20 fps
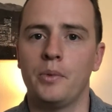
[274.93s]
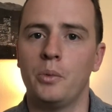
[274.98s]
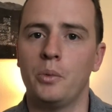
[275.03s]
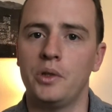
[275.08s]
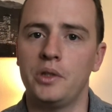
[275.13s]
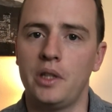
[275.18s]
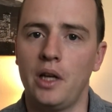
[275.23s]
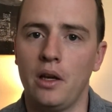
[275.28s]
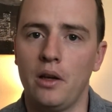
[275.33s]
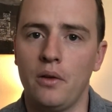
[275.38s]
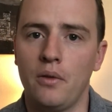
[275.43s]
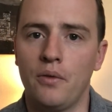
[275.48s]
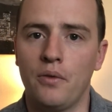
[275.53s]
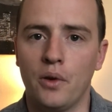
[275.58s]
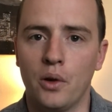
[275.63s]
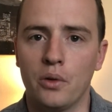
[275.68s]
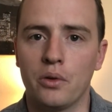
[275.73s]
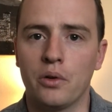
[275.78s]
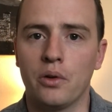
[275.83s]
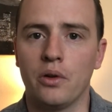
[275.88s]
will take you
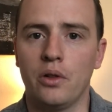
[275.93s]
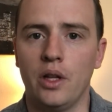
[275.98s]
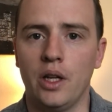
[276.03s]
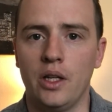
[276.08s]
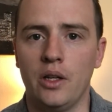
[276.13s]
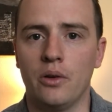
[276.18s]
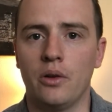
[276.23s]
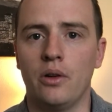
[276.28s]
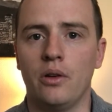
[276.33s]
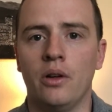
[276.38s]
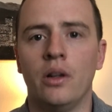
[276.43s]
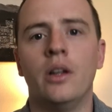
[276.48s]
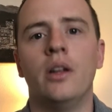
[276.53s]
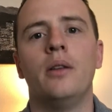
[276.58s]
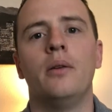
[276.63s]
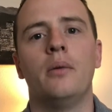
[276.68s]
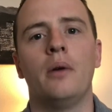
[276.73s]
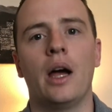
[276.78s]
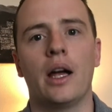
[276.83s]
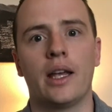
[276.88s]
further than your
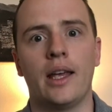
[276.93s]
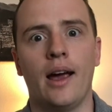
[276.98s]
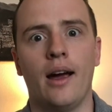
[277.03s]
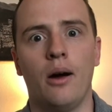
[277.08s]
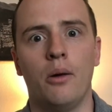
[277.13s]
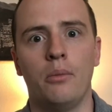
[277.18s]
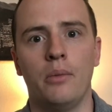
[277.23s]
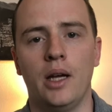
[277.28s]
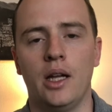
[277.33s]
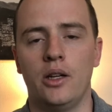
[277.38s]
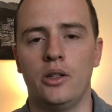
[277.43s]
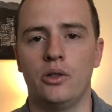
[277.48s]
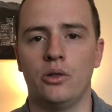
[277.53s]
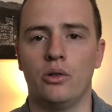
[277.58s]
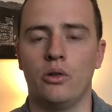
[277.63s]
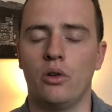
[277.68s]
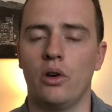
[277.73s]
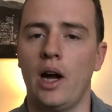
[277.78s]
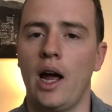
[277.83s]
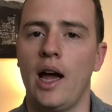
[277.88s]
account manager
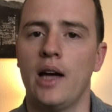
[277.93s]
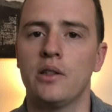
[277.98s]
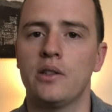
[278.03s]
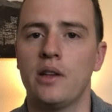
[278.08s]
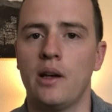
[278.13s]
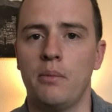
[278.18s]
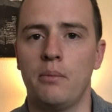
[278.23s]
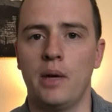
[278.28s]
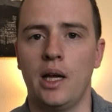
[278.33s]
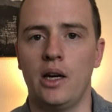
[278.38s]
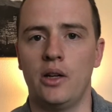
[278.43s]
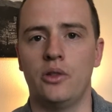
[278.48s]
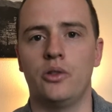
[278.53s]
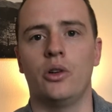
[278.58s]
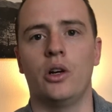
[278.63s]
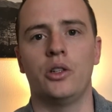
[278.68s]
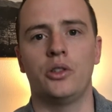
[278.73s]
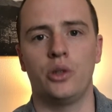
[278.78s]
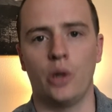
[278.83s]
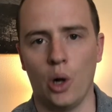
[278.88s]
or asset
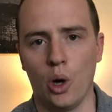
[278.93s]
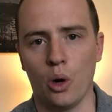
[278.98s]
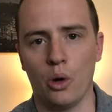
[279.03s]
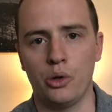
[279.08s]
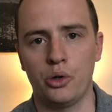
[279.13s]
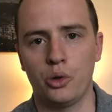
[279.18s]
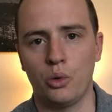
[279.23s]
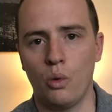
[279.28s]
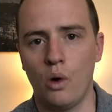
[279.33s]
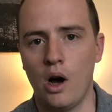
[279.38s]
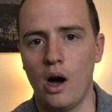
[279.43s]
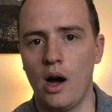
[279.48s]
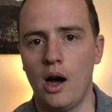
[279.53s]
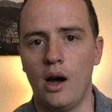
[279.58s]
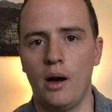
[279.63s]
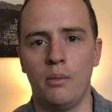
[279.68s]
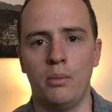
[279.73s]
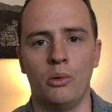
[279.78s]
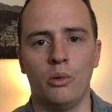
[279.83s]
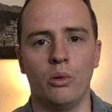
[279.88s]
manager at Charles
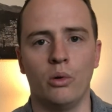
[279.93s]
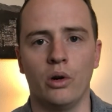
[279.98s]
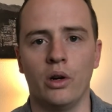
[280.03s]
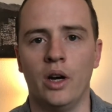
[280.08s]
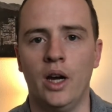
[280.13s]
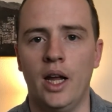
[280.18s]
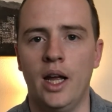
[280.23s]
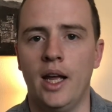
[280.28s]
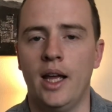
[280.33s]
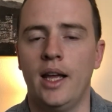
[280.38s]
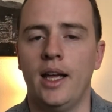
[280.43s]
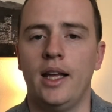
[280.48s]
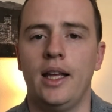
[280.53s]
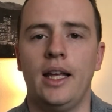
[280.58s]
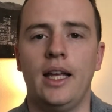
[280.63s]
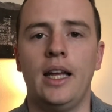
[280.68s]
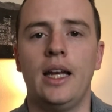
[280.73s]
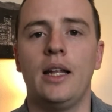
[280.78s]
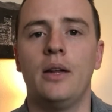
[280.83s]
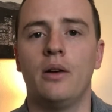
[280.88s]
Schwab or
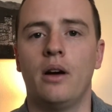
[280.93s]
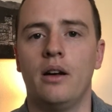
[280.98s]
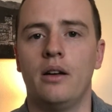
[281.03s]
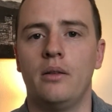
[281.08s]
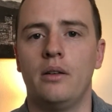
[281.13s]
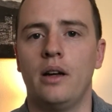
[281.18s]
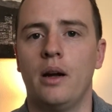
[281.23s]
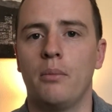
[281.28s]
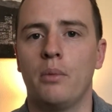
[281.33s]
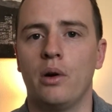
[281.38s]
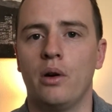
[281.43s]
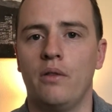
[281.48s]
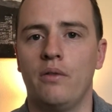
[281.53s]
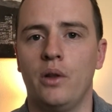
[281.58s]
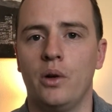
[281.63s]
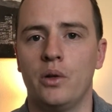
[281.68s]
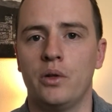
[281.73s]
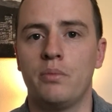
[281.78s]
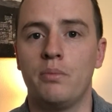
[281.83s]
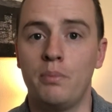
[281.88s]
any number of
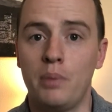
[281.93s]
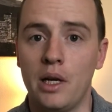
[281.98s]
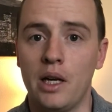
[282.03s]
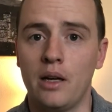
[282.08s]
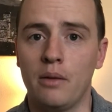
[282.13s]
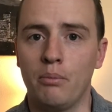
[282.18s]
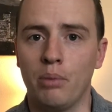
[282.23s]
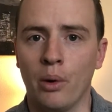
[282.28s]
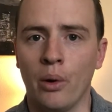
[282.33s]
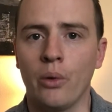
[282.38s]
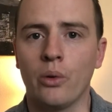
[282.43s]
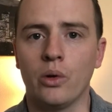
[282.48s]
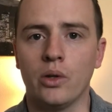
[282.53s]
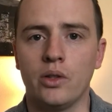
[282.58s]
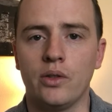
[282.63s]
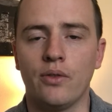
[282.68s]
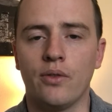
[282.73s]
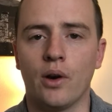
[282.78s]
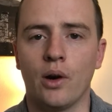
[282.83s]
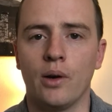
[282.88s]
those big
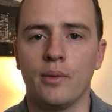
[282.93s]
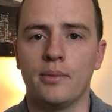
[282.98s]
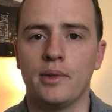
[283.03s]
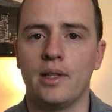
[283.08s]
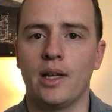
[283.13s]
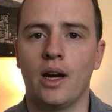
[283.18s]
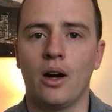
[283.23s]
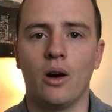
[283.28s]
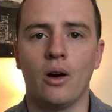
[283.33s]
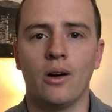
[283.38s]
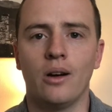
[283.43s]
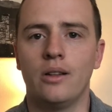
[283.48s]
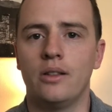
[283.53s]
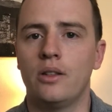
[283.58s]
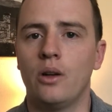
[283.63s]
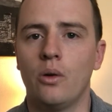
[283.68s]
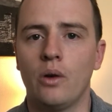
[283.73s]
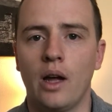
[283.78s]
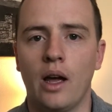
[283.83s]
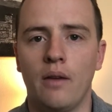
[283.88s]
brokerage firms that
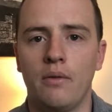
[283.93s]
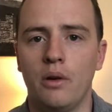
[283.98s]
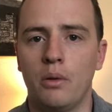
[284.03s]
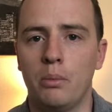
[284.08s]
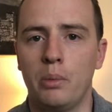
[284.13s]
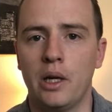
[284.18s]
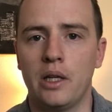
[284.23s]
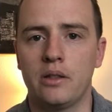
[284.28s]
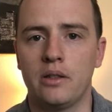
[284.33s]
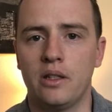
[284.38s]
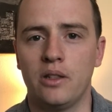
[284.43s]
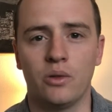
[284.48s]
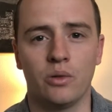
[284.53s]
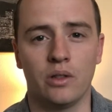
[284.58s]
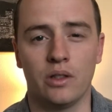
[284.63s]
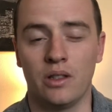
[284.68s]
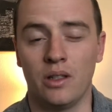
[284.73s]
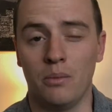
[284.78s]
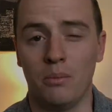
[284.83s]
don't have your best interest